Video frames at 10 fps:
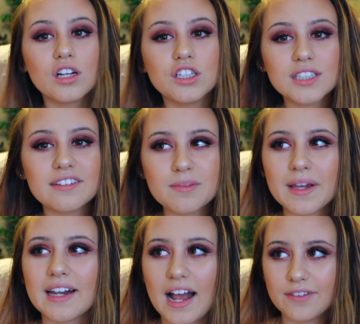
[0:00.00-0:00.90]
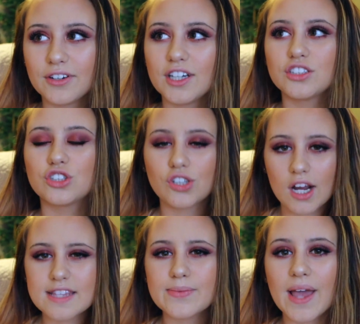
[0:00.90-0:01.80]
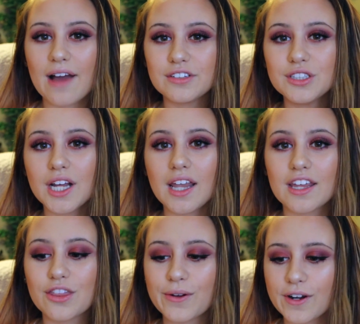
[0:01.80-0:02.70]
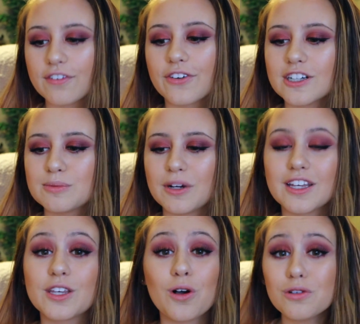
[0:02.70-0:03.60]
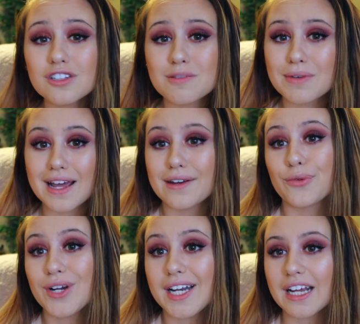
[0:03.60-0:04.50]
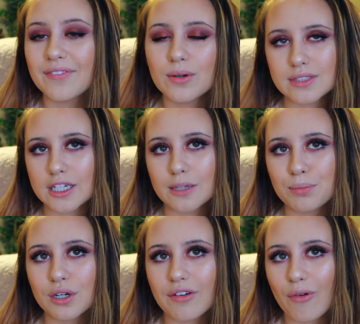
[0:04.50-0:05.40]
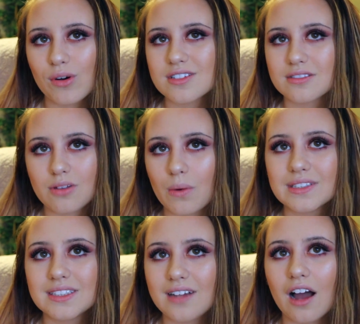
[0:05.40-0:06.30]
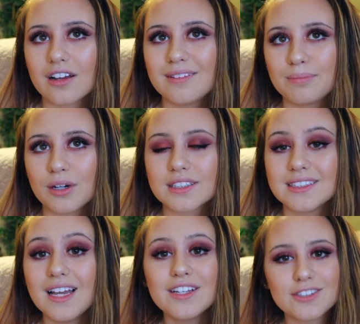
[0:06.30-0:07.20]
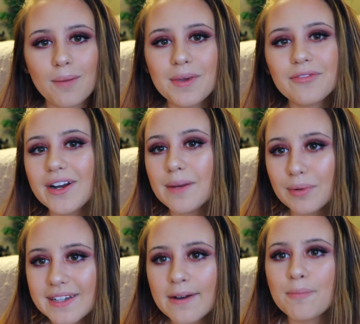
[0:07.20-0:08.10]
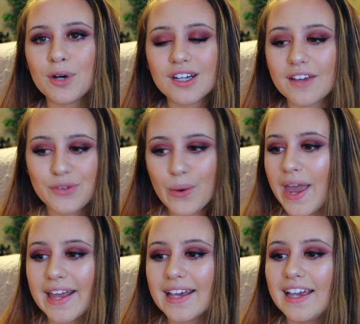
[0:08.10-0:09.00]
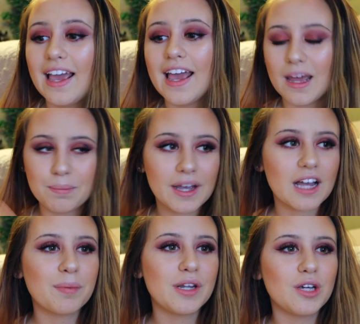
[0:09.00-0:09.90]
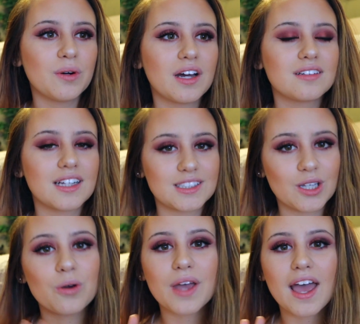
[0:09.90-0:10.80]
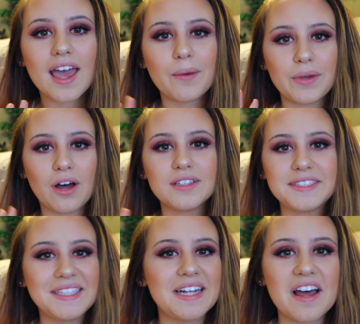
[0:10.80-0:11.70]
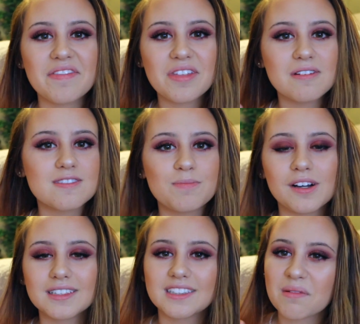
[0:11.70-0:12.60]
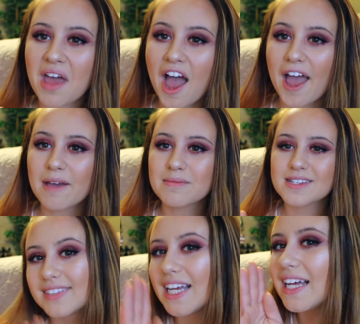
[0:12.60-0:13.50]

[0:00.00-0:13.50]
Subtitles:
you just have to make an effort, and trust me, after you get like through your first book, you'll just be into reading if it was a good book. Of course, there's always not good books. Don't be afraid to put down a book if you hate it and pick up a new one. It's okay. We all DNF those books sometimes.